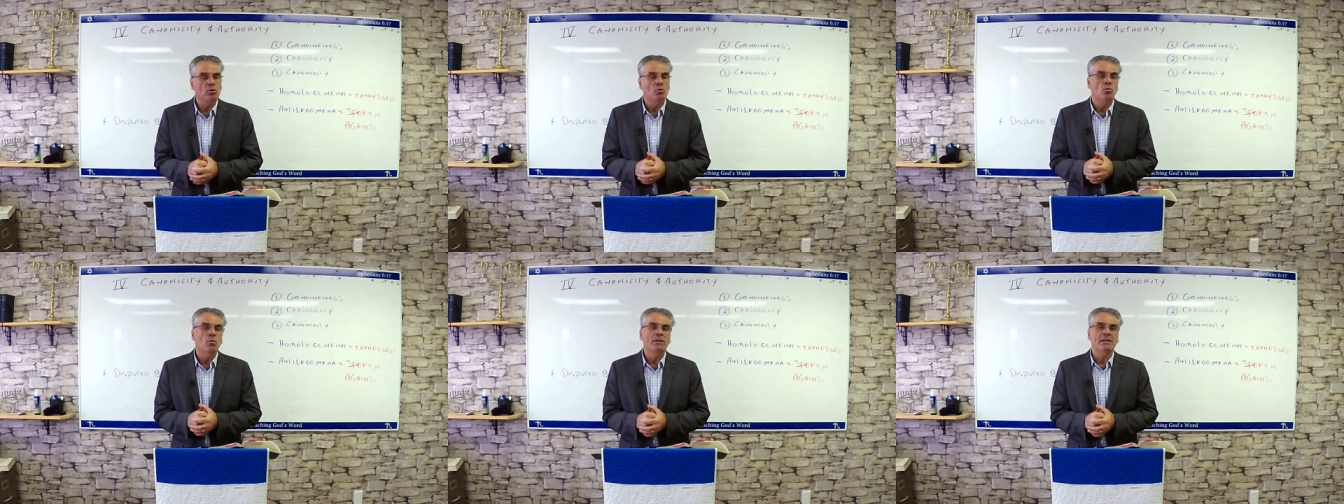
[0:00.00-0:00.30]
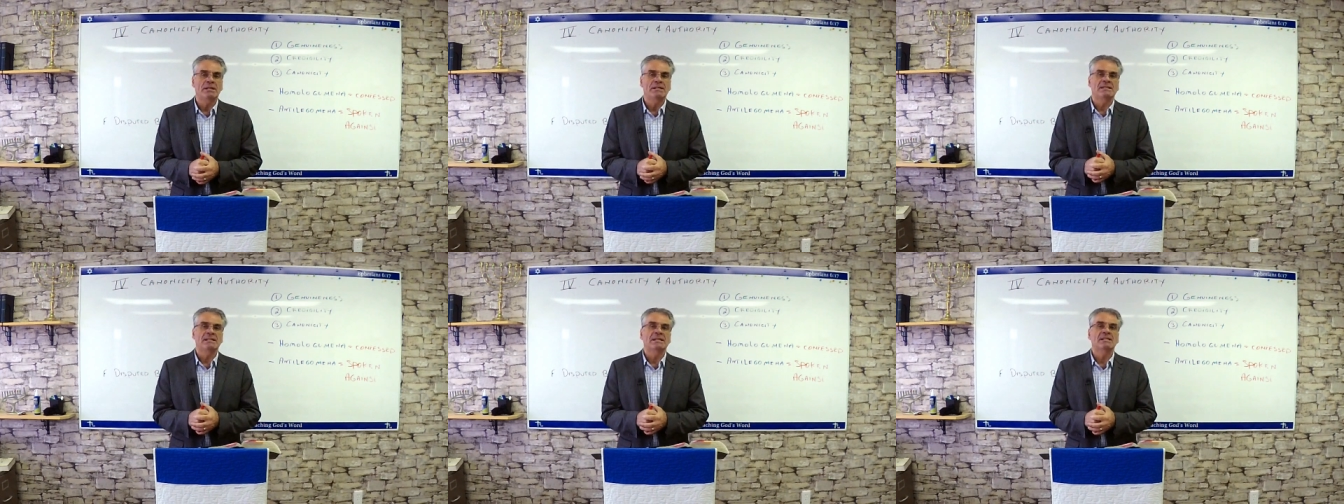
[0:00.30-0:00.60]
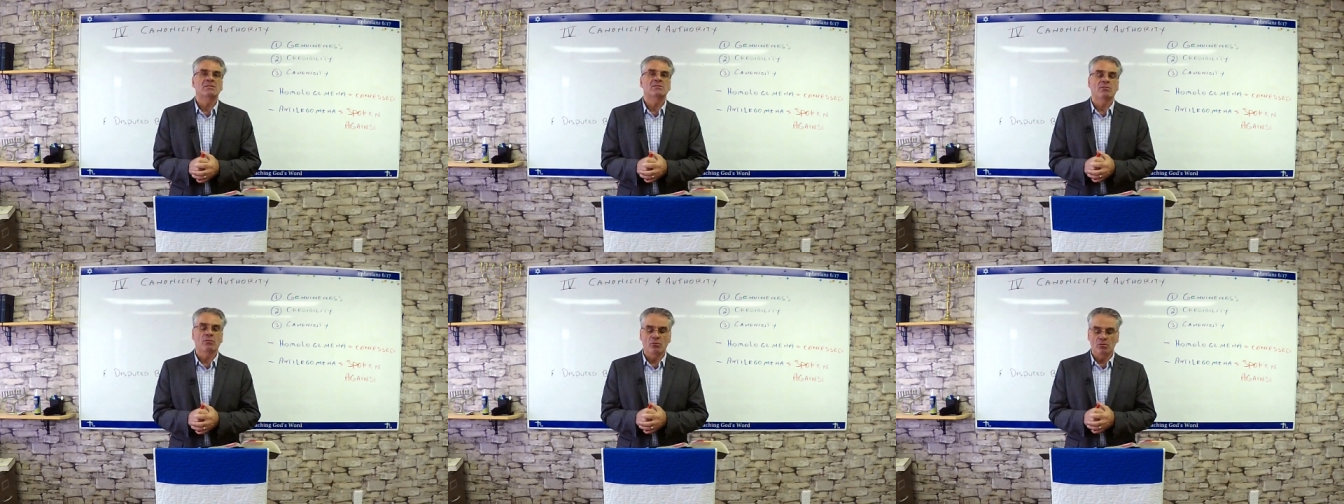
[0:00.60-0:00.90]

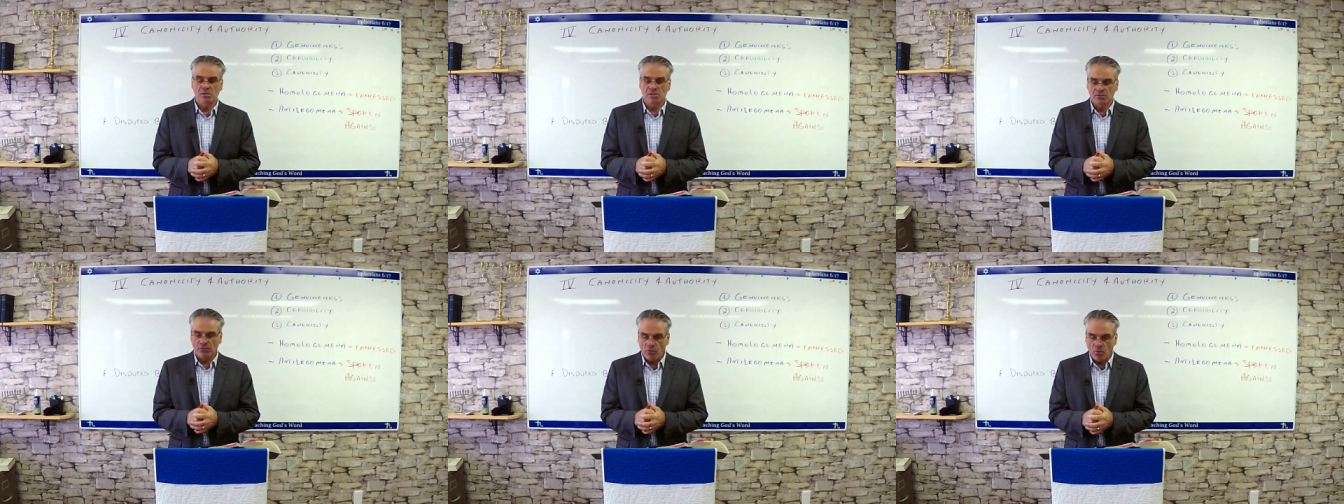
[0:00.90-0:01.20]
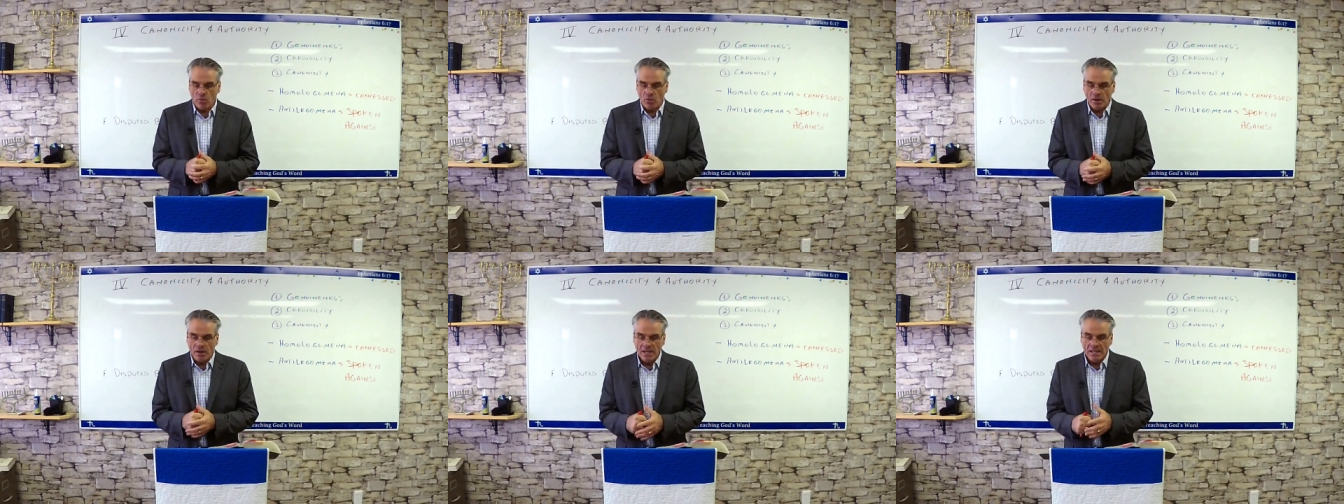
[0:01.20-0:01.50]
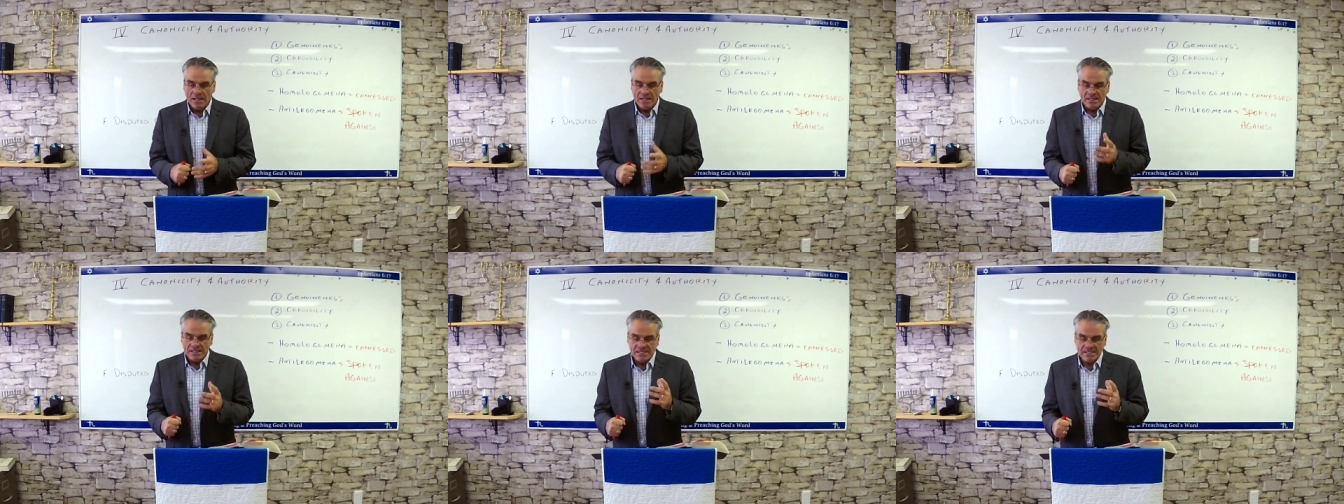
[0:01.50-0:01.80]
26, verse 4
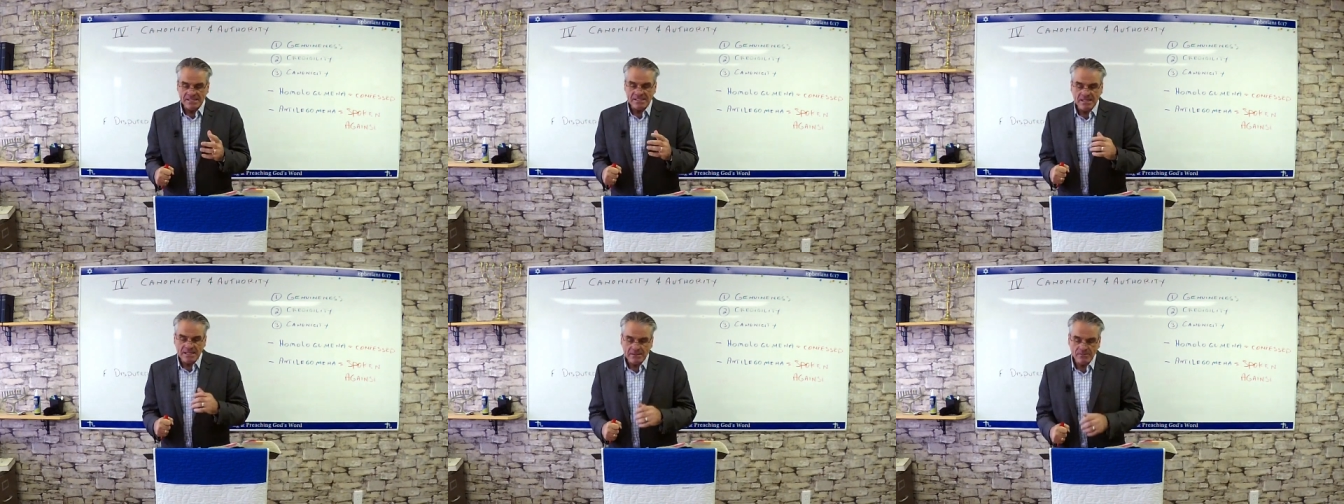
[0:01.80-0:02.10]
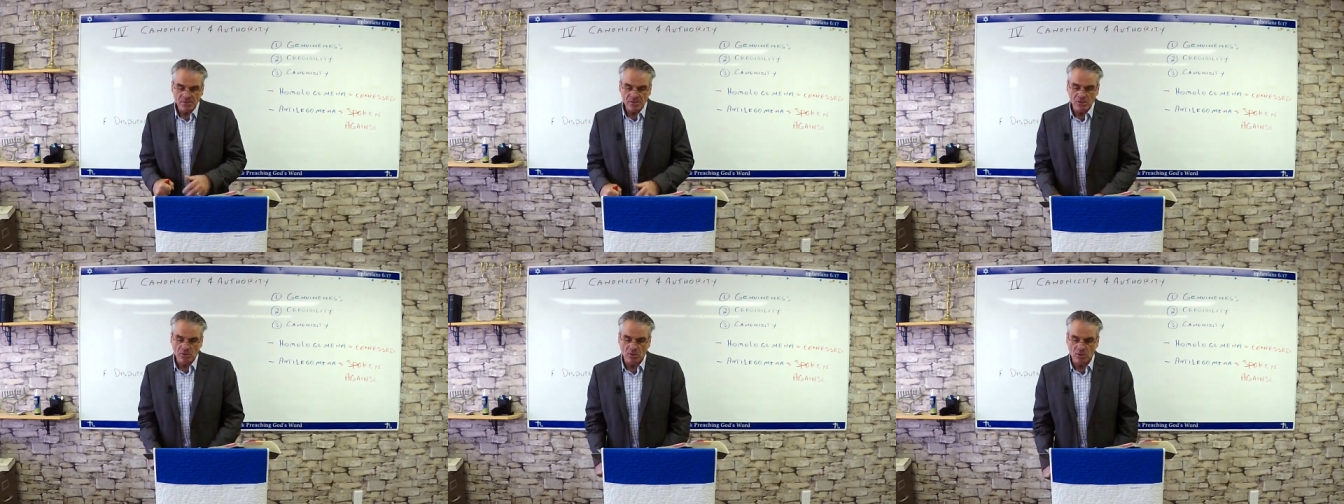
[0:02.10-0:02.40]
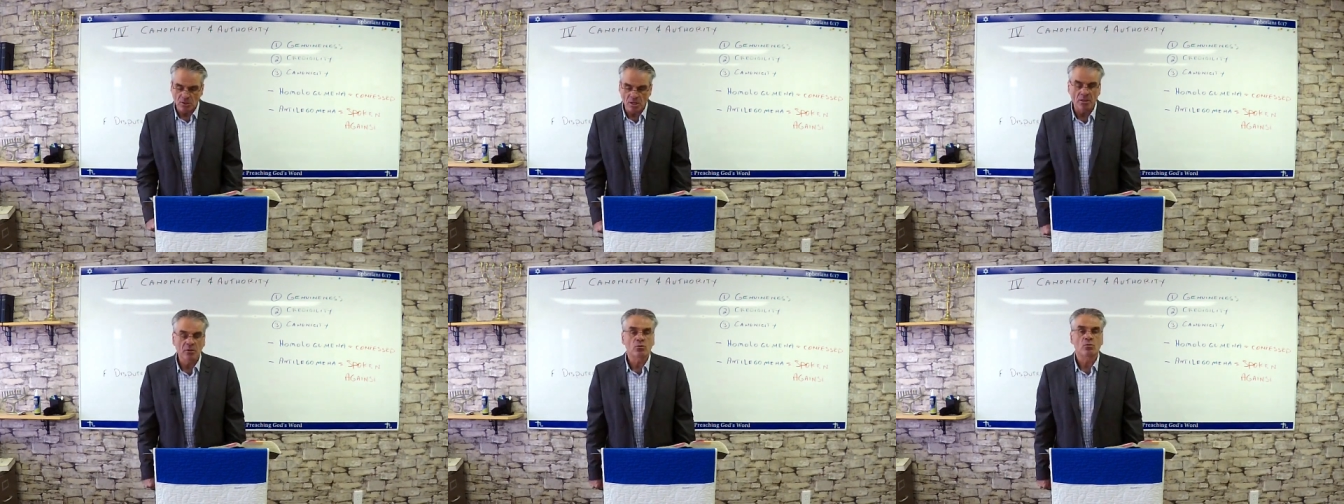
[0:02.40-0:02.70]
seems to
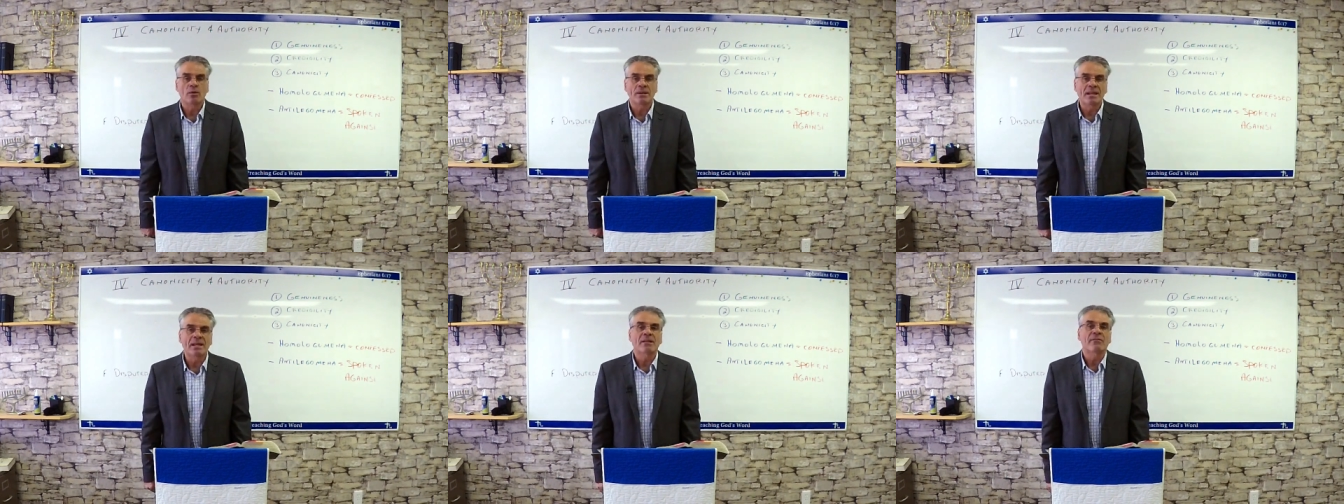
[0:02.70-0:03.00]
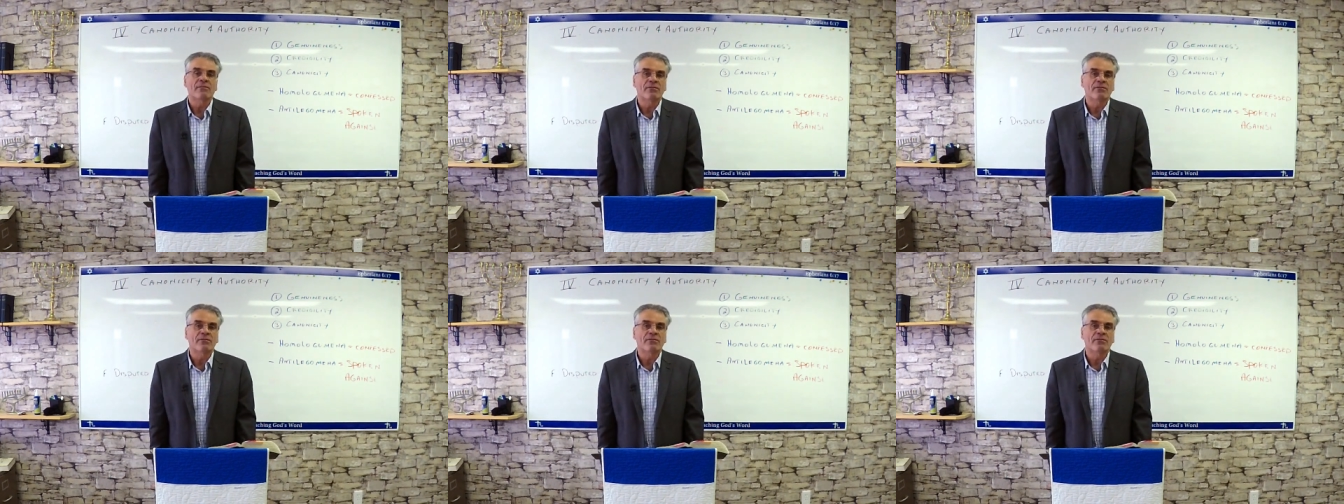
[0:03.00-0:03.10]
contradict